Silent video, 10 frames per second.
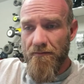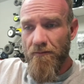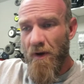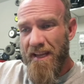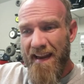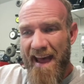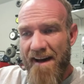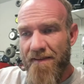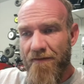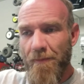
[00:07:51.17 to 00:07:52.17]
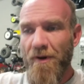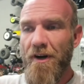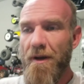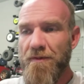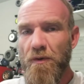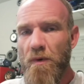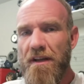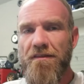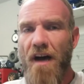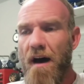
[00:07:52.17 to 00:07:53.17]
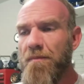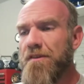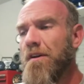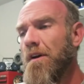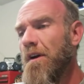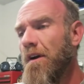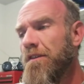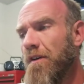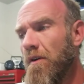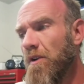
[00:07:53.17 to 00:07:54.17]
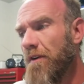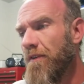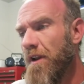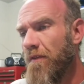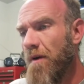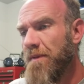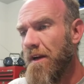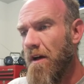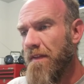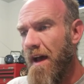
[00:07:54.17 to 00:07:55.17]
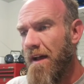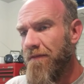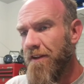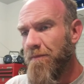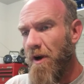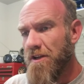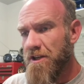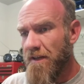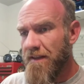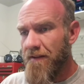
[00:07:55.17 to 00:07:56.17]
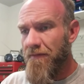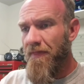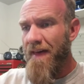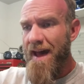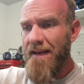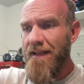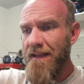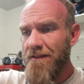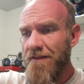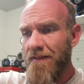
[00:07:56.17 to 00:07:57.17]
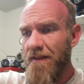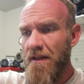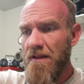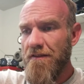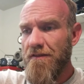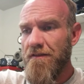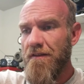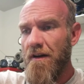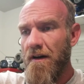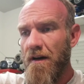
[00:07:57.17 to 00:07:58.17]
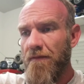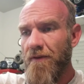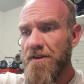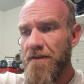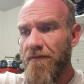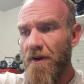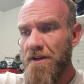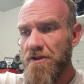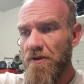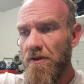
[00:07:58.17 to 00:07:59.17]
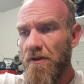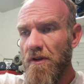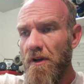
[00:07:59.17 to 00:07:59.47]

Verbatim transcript: week and a half. Have it printed up two weeks tops. So look for another update on the IFS project. If that gets the uh, front differential